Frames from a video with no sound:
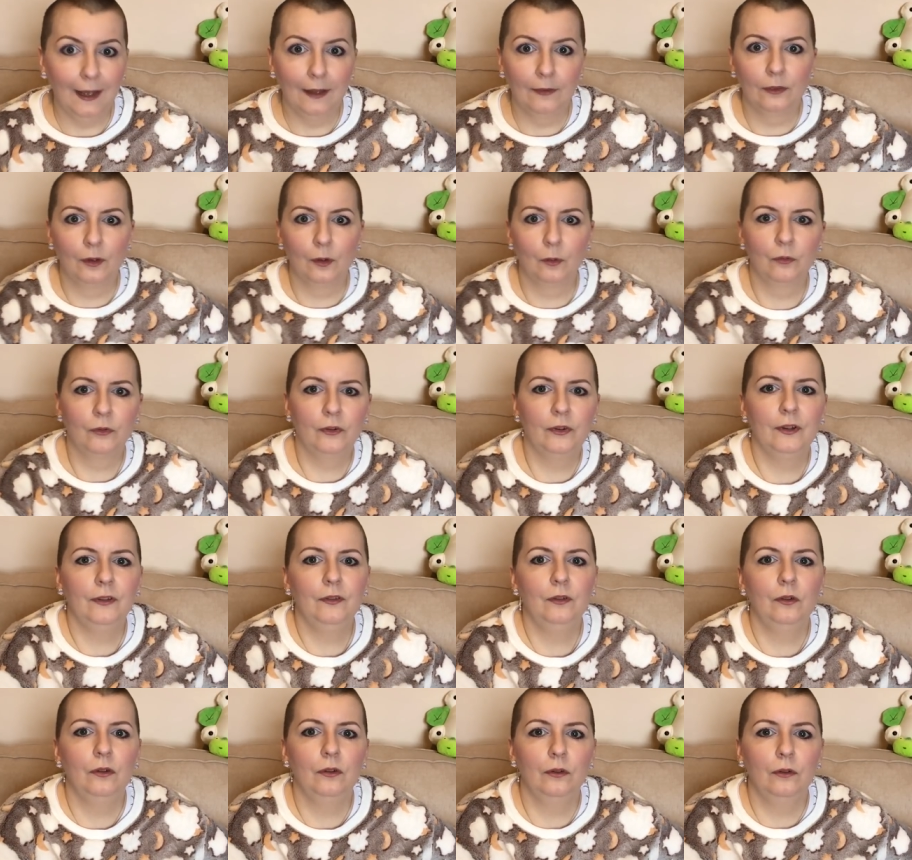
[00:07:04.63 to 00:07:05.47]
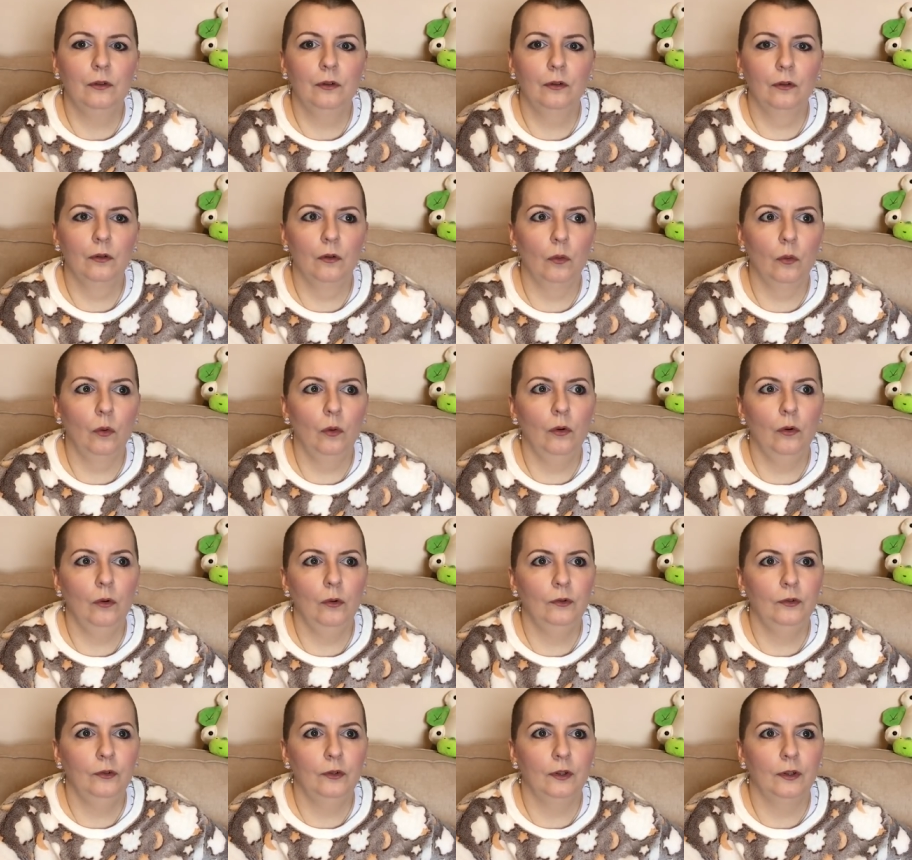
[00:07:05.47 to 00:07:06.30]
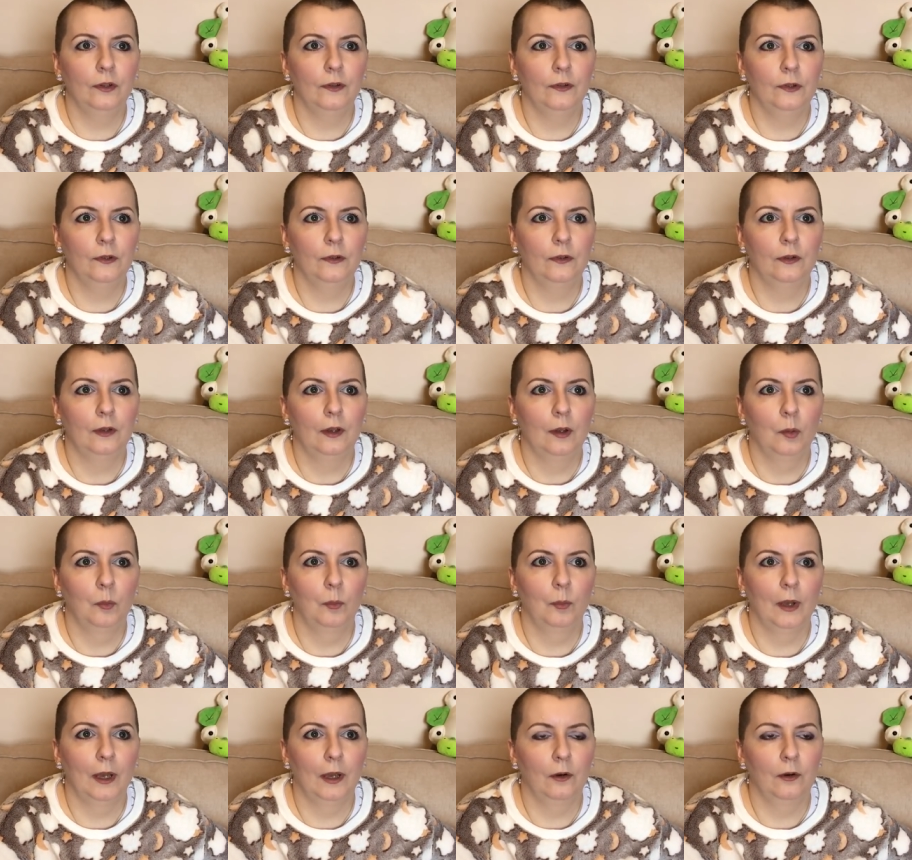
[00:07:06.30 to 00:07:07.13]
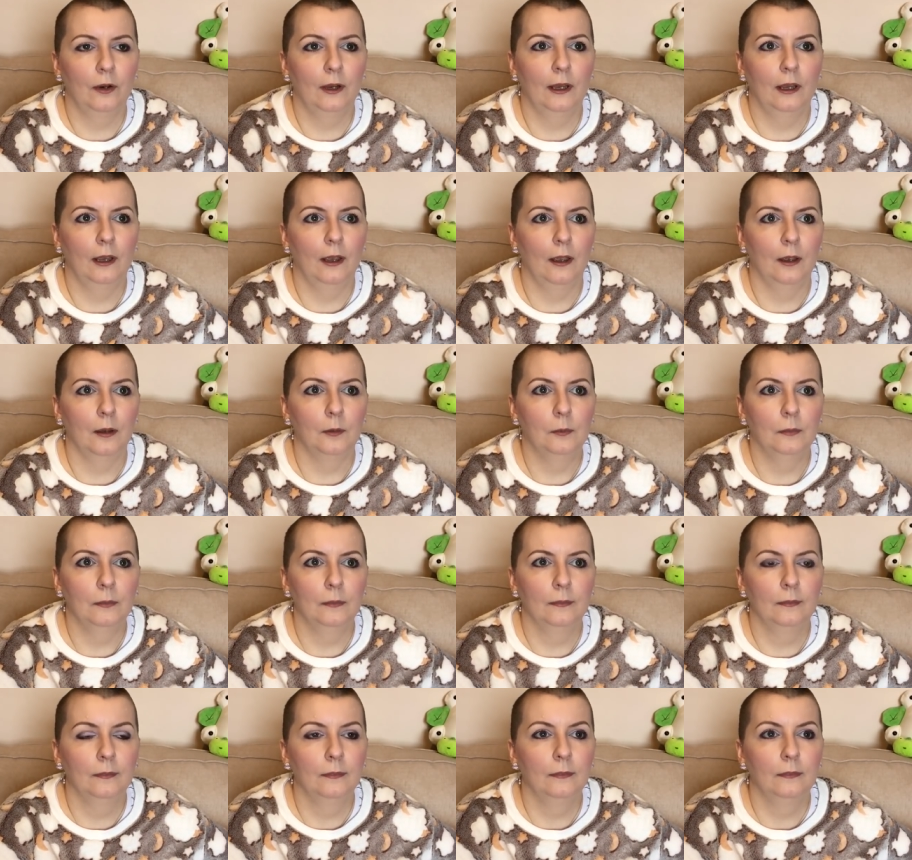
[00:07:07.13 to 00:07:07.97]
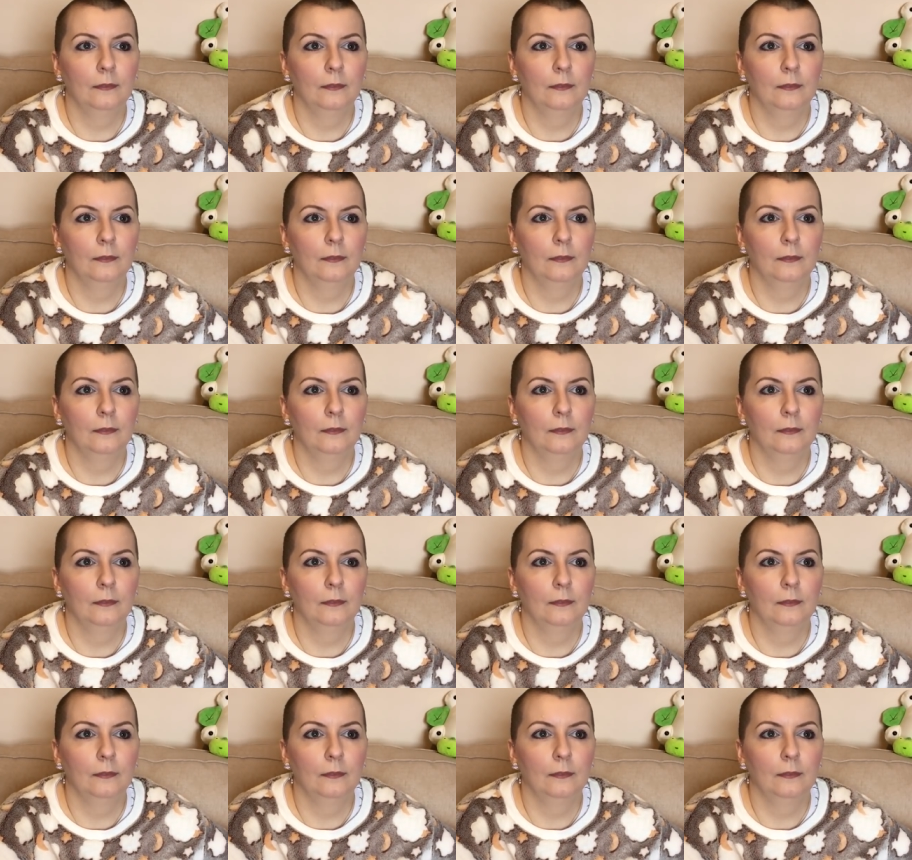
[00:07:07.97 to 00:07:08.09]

And there was this gorgeous Barry M